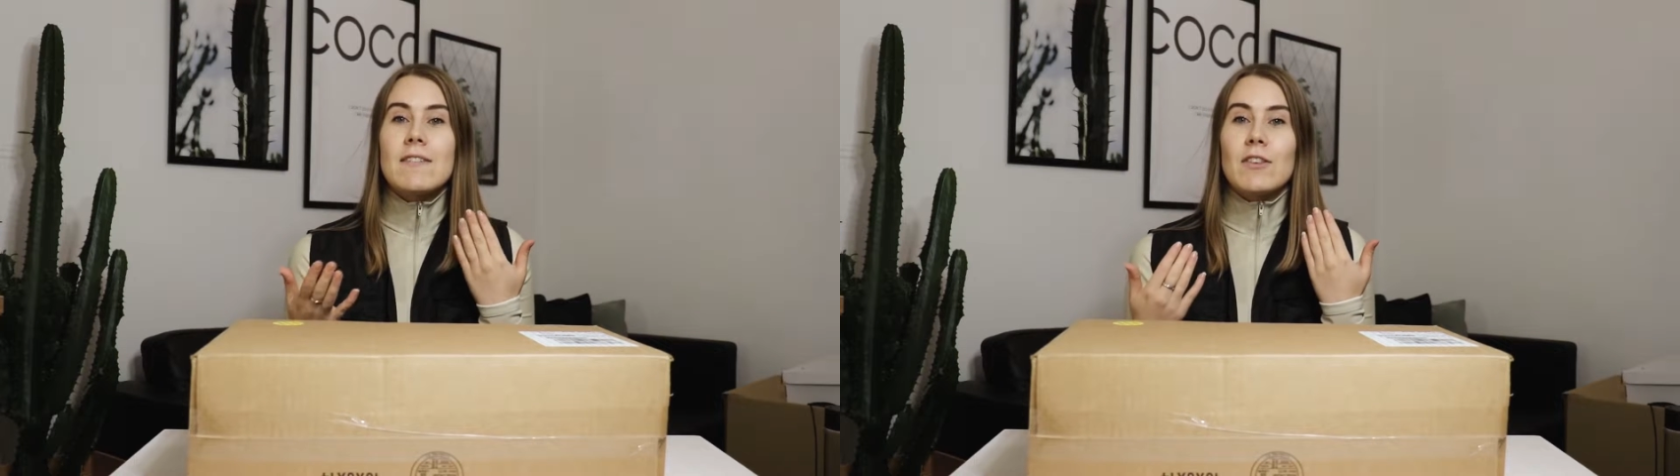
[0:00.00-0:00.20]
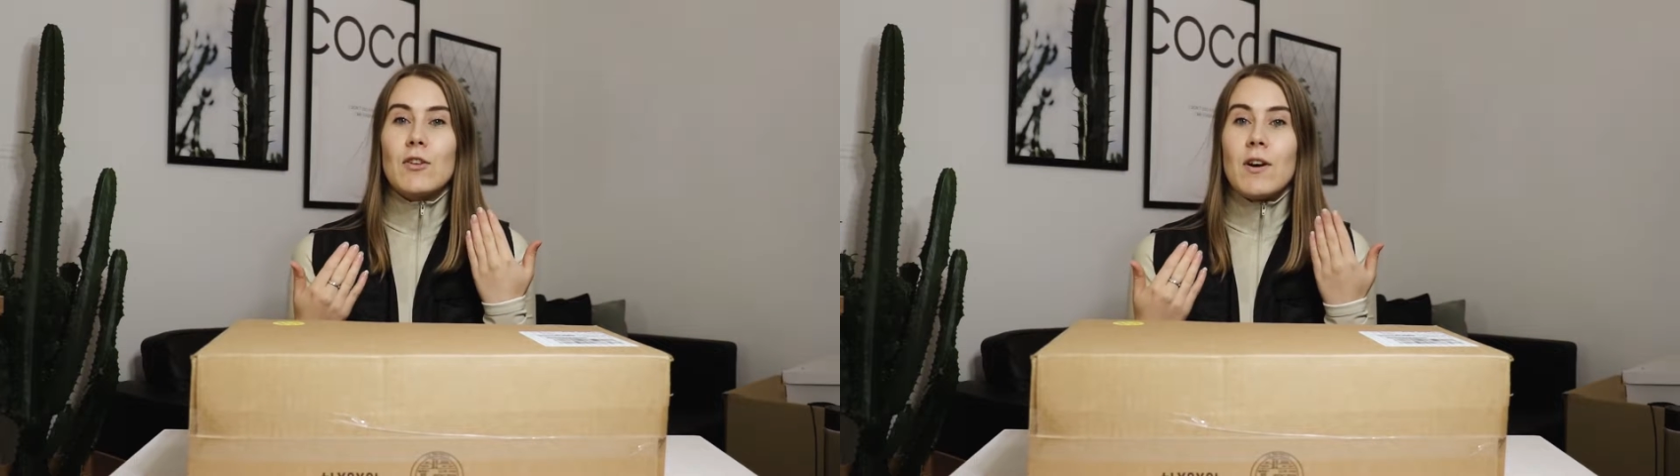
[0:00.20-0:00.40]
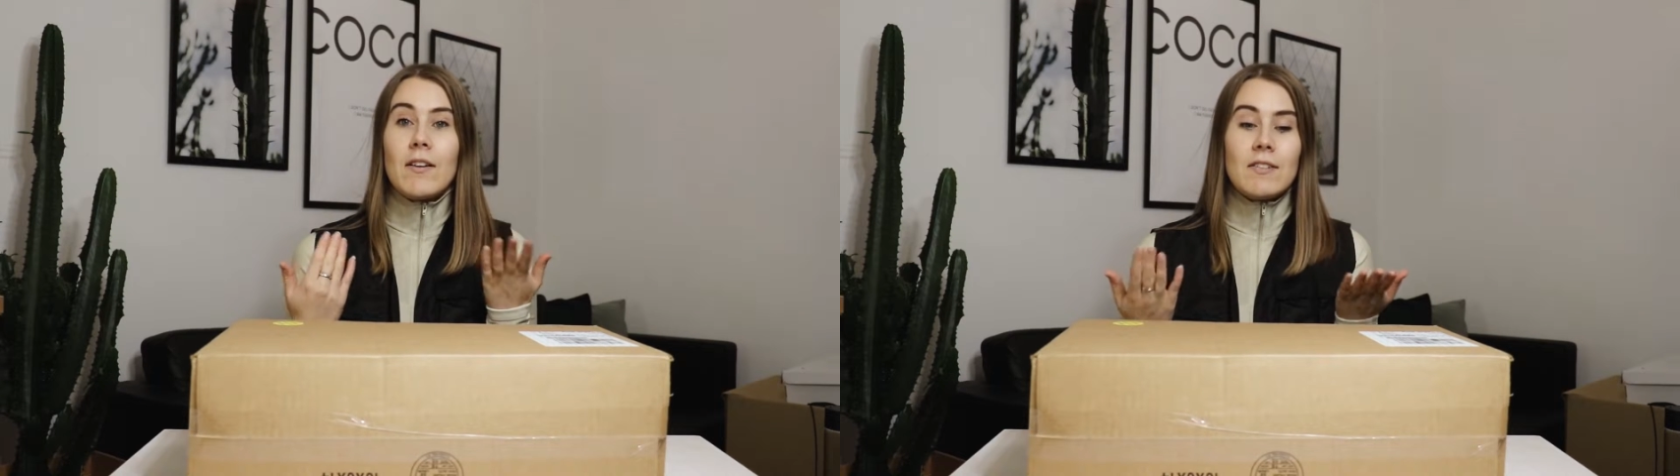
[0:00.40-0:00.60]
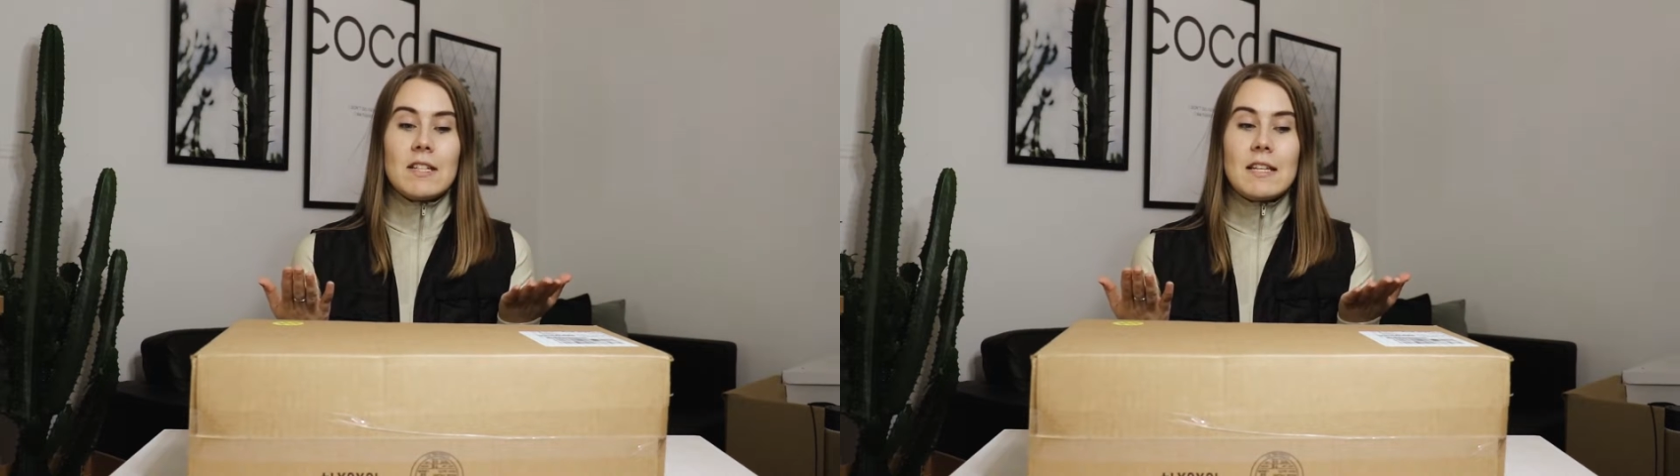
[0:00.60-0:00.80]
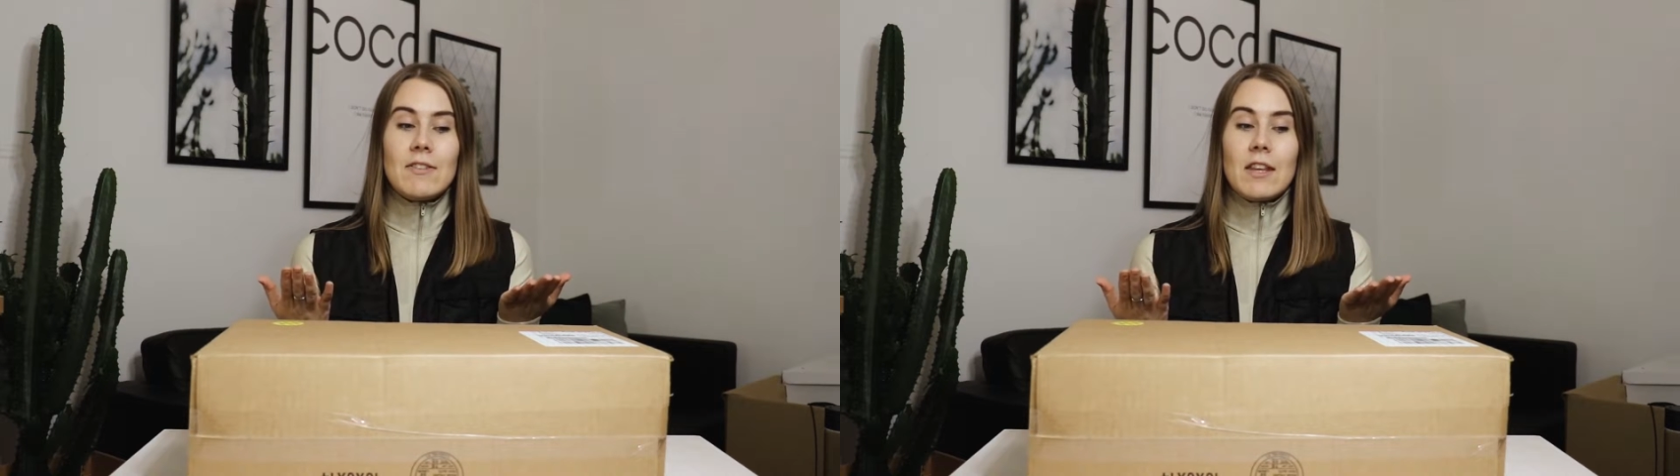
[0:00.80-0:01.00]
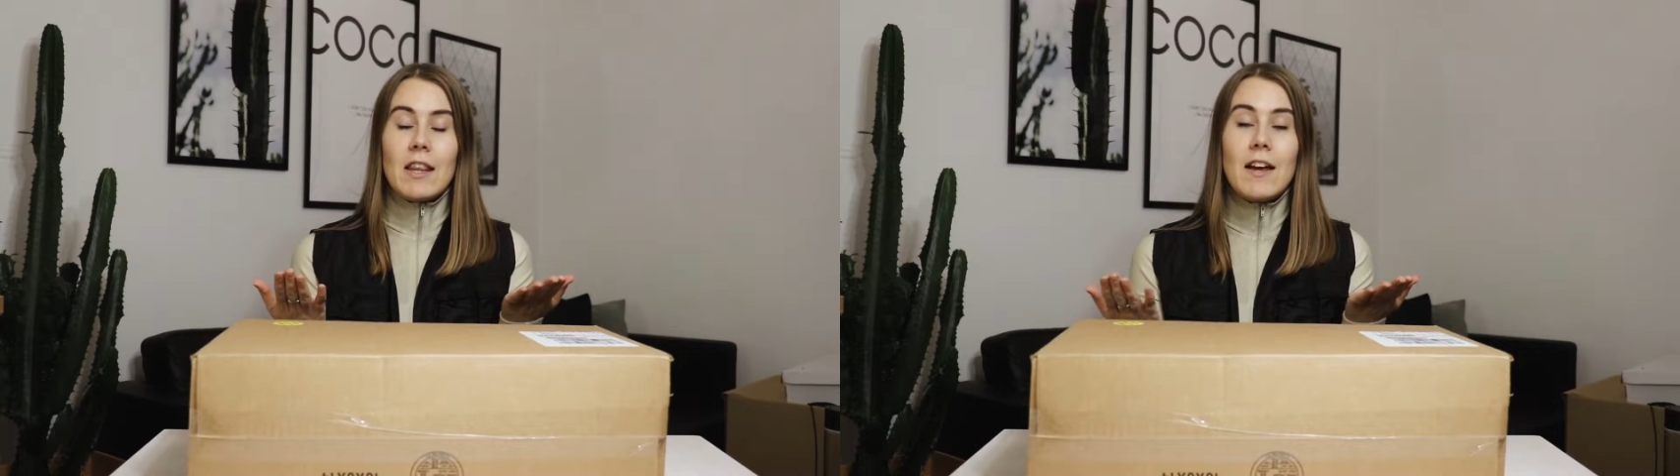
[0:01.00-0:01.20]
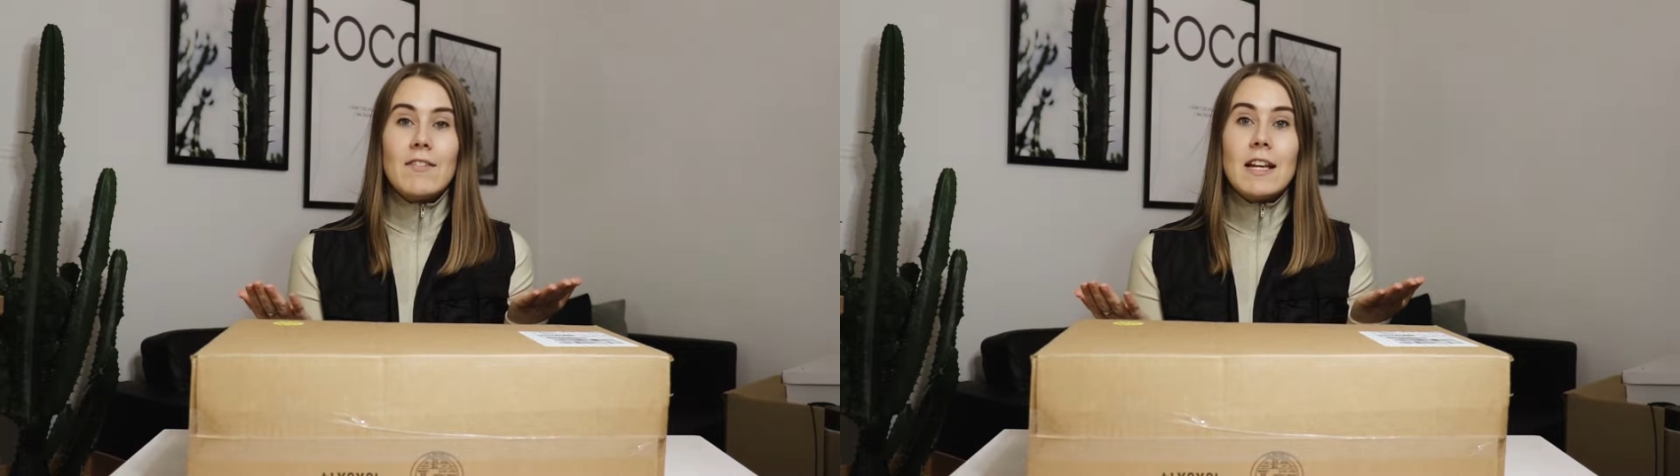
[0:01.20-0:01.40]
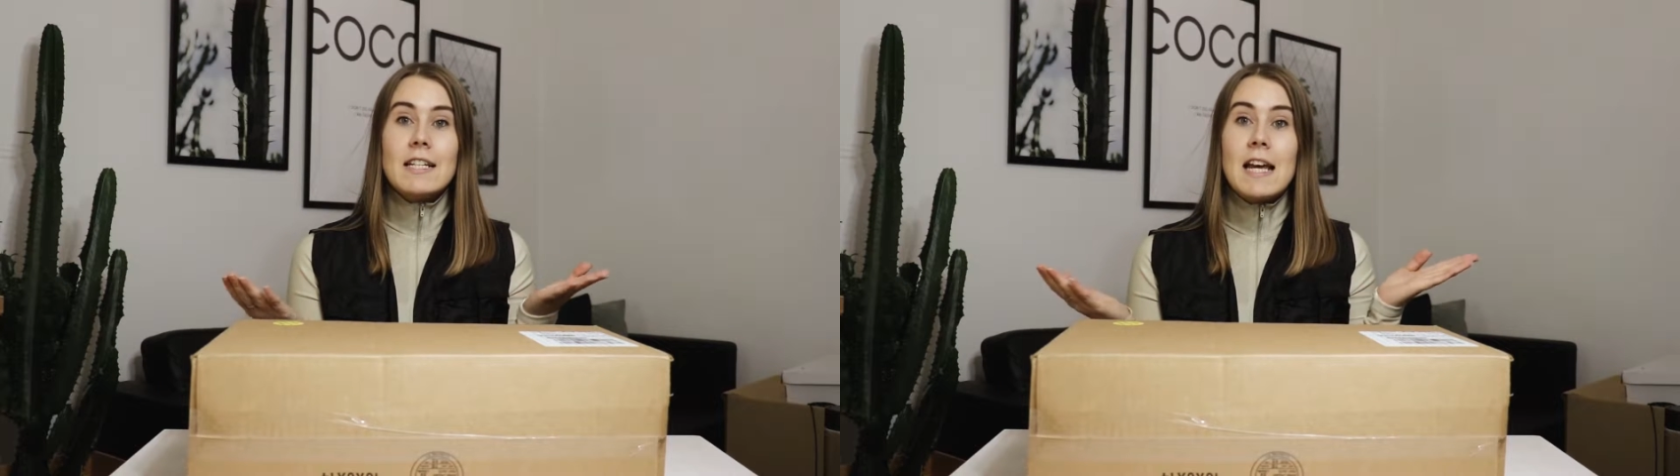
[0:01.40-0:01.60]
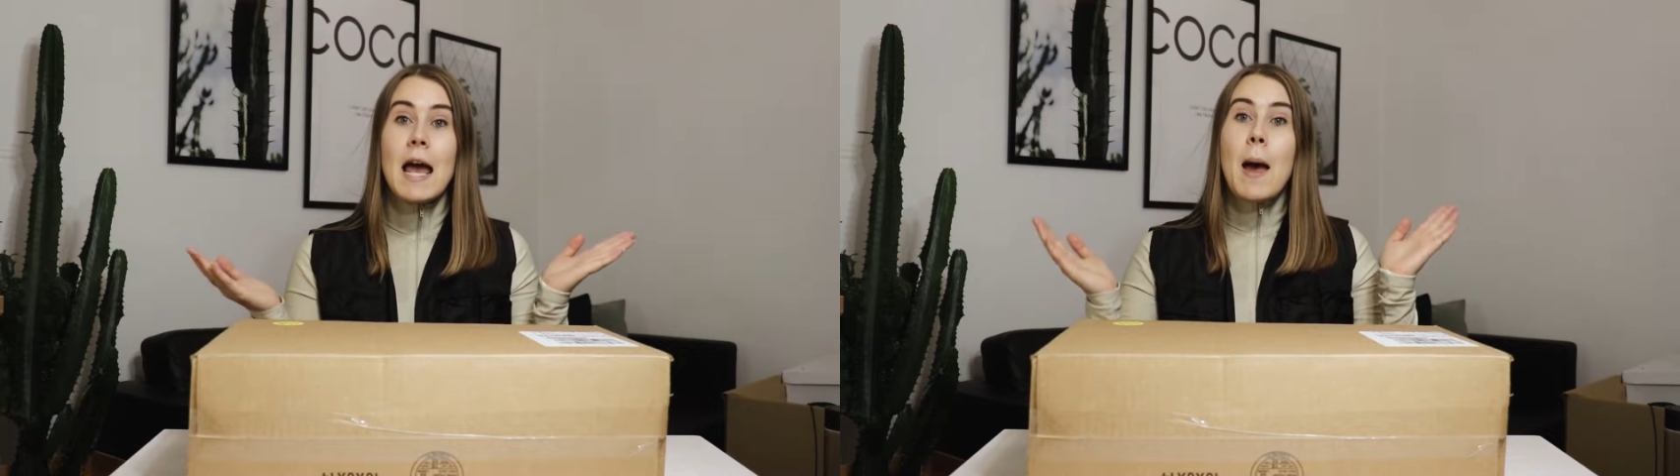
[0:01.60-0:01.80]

even though I haven't seen them live yet.